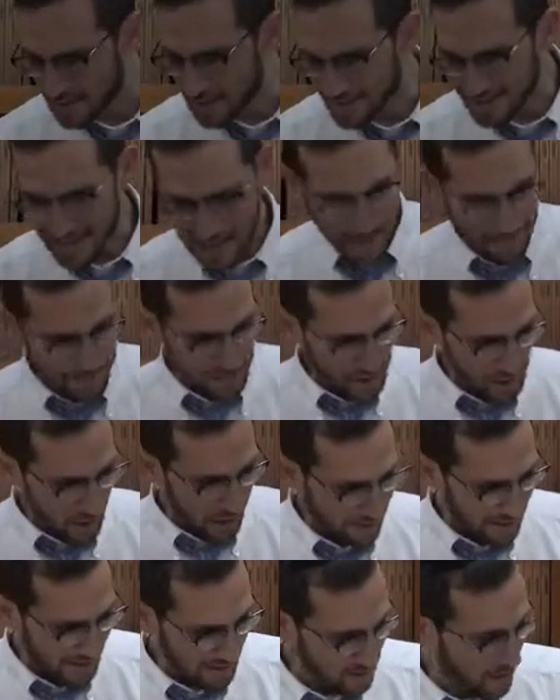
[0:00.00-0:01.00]
the topic
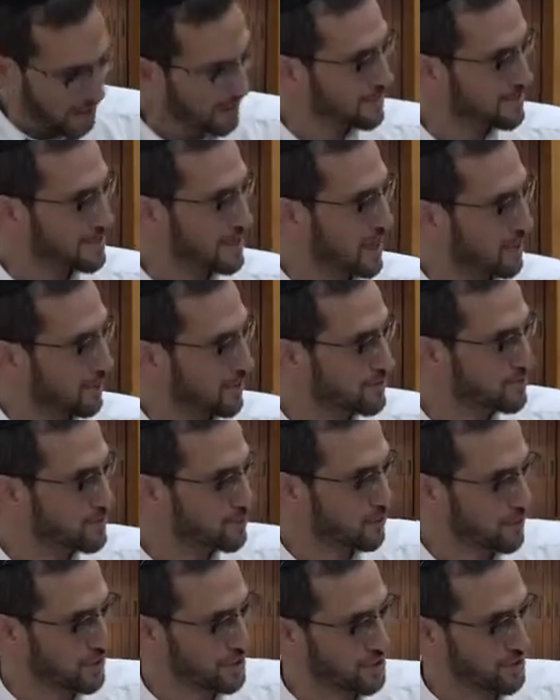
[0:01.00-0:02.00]
of hadlakas
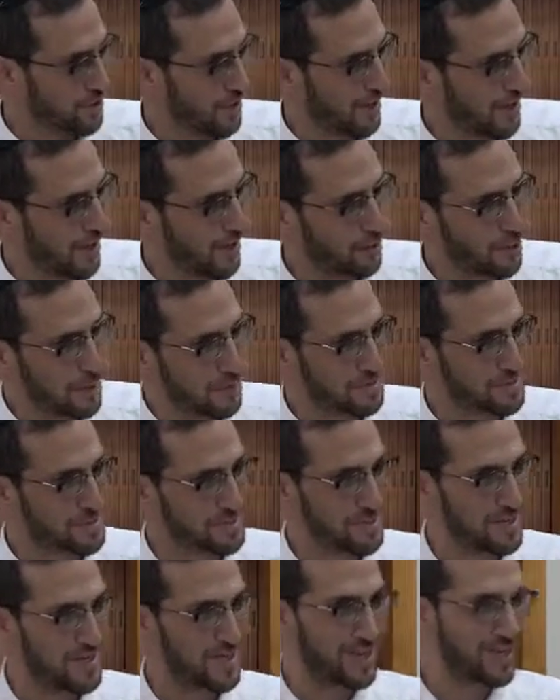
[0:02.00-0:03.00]
neros, which we will
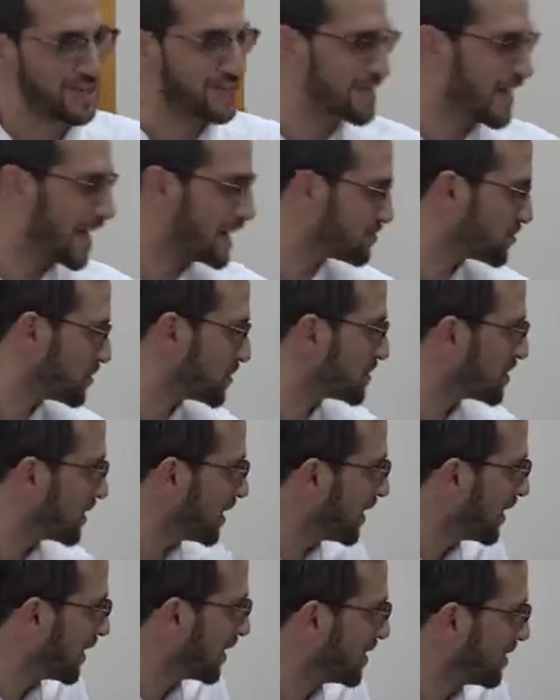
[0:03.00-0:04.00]
see is not just
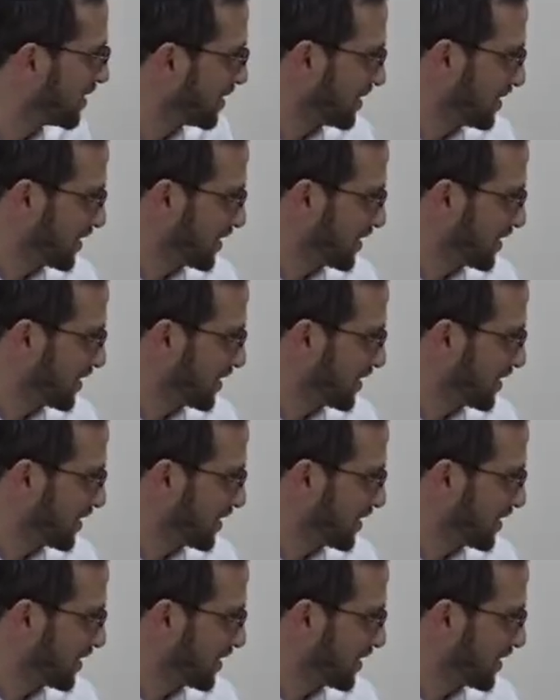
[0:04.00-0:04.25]
a